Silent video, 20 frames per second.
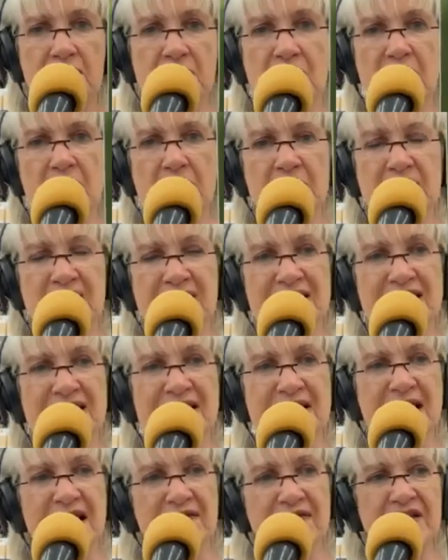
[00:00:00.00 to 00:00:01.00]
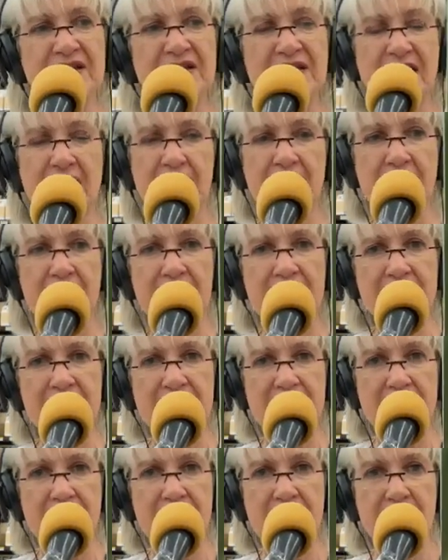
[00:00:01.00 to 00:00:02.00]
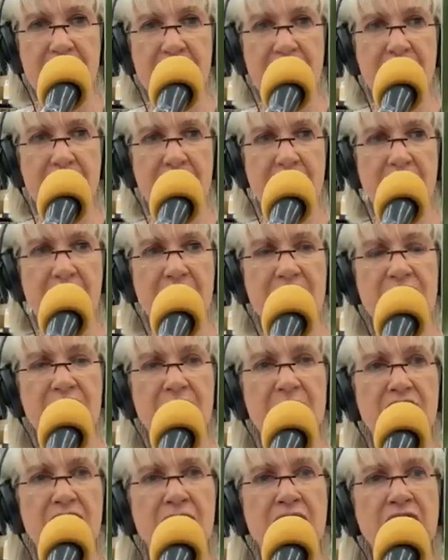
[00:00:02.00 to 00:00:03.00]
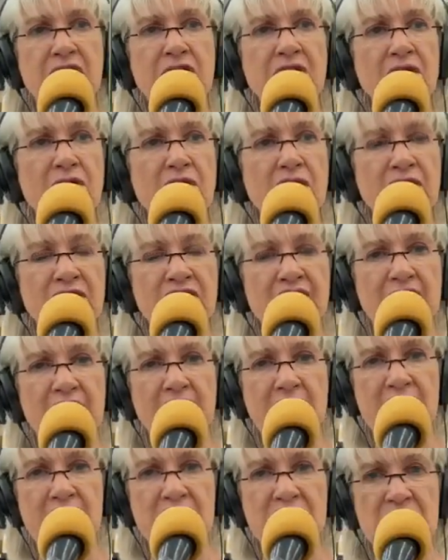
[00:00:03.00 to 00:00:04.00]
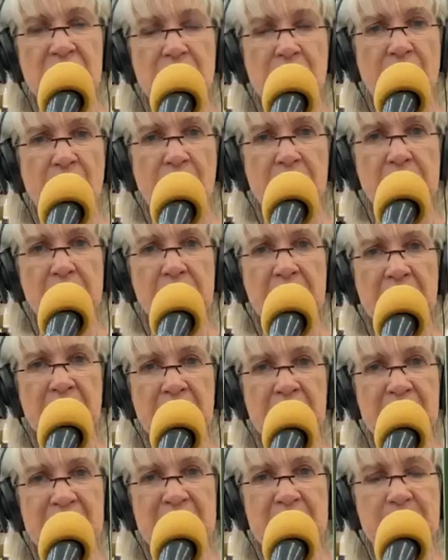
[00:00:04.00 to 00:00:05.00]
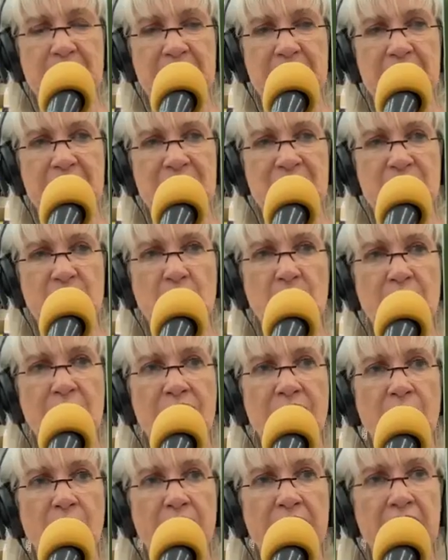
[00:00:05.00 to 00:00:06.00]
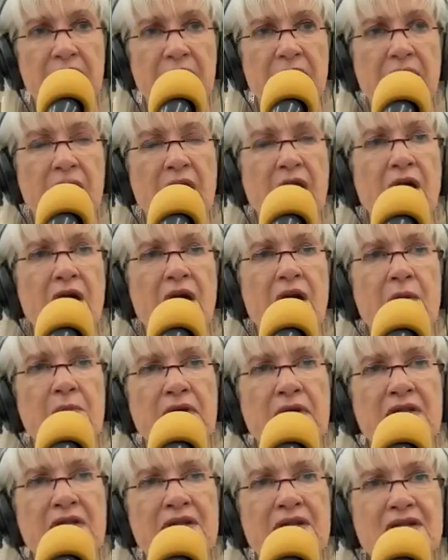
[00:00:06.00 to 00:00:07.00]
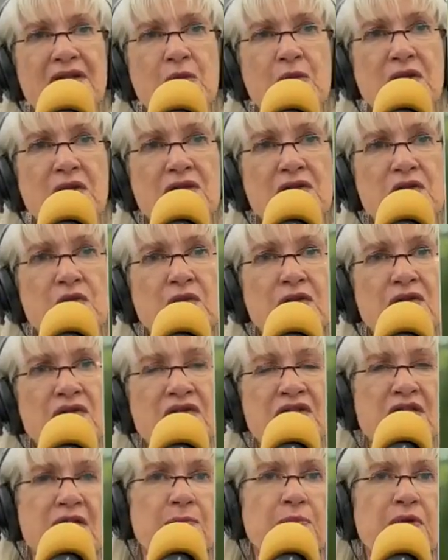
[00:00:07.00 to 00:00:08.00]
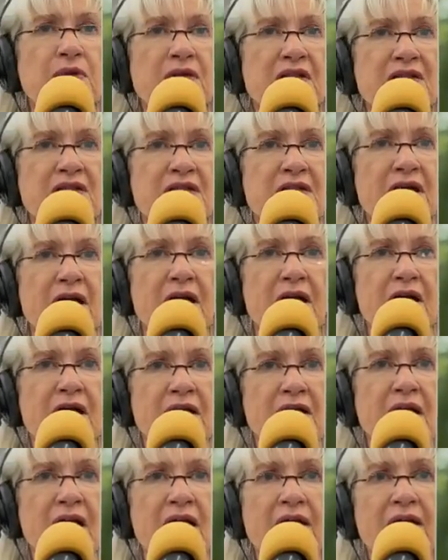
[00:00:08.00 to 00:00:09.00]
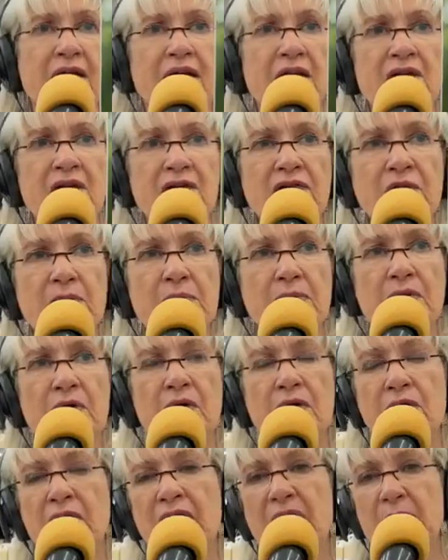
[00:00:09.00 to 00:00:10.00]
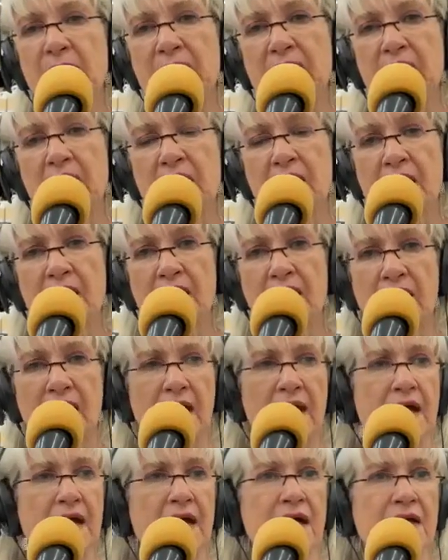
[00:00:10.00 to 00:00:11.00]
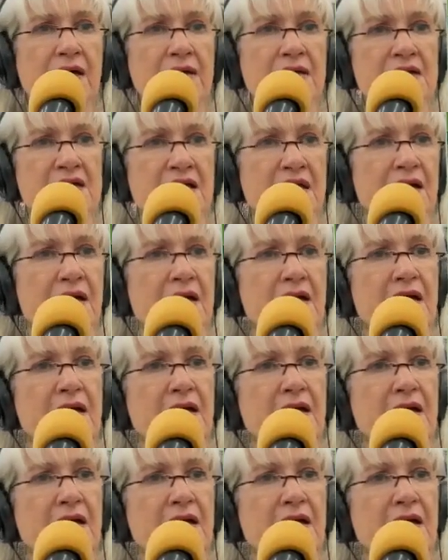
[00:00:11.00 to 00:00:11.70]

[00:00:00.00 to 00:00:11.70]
do up to 7 days. Okay, so you couldn't go on vacation probably and expect this to work for you. But this one is real simple. It's got interval programming, and